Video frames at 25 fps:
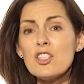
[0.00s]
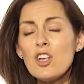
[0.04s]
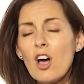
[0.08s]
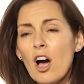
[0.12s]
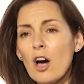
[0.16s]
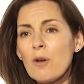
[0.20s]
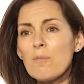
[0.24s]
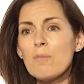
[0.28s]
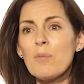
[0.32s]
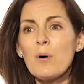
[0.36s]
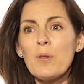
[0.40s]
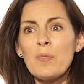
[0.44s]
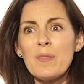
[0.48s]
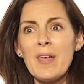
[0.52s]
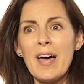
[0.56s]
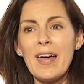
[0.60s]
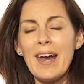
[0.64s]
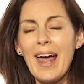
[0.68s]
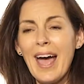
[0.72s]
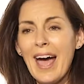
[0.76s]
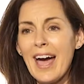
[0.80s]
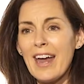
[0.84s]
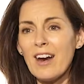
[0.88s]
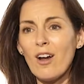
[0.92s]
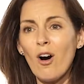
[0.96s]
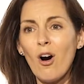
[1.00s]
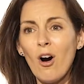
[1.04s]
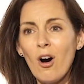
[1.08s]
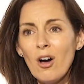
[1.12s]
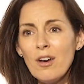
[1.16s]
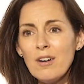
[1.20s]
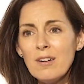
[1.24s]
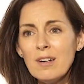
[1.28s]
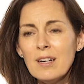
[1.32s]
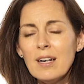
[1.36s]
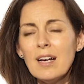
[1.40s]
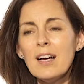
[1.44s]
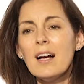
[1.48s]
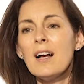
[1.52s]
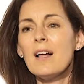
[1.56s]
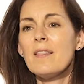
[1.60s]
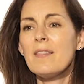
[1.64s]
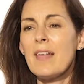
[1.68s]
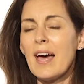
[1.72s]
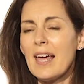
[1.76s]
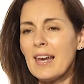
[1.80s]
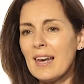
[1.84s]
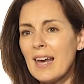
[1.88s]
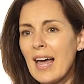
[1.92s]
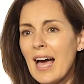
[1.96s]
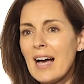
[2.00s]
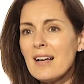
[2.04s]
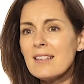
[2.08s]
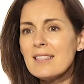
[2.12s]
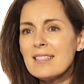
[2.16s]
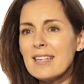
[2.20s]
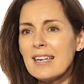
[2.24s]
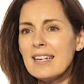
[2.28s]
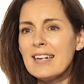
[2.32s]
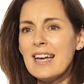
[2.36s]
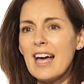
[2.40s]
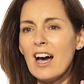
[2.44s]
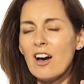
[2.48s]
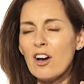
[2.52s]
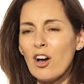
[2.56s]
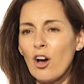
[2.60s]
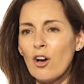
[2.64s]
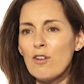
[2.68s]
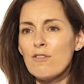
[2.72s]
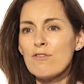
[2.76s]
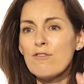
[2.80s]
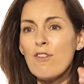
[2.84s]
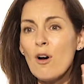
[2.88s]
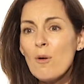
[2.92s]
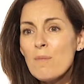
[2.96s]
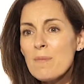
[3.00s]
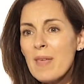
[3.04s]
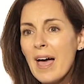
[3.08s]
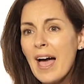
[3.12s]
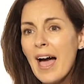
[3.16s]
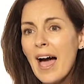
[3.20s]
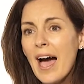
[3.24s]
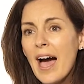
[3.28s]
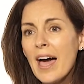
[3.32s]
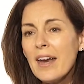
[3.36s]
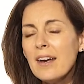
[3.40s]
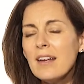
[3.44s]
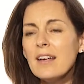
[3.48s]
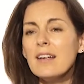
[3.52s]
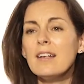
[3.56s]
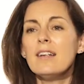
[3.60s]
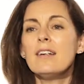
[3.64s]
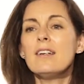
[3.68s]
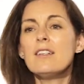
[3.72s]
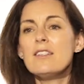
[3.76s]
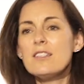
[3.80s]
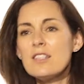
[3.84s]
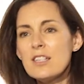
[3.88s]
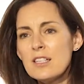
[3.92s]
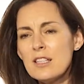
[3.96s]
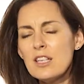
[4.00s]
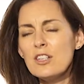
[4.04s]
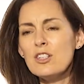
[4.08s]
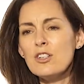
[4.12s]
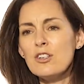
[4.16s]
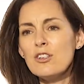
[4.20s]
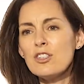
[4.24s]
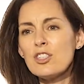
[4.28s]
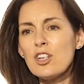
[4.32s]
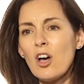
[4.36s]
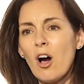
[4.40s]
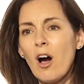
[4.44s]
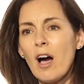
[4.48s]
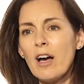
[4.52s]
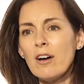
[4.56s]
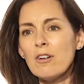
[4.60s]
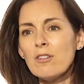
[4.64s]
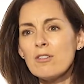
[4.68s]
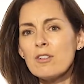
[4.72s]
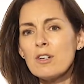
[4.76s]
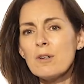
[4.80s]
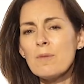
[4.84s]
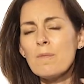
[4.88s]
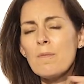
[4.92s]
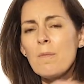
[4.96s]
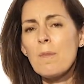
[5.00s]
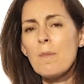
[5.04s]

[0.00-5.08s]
child put that hat on, that louse can now go from the hat to the new child.